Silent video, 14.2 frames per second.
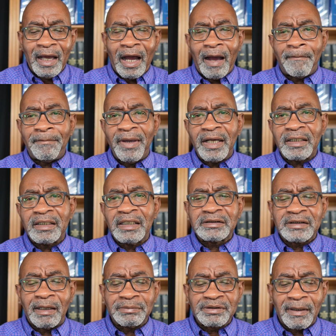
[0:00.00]
I picked
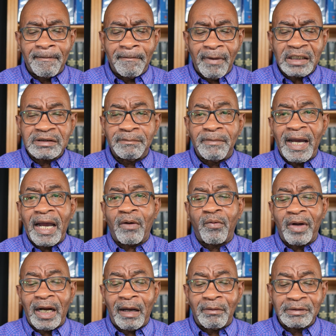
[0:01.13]
this up some months back
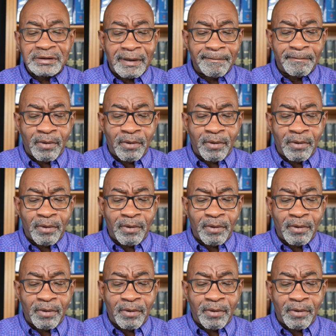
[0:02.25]
when I was in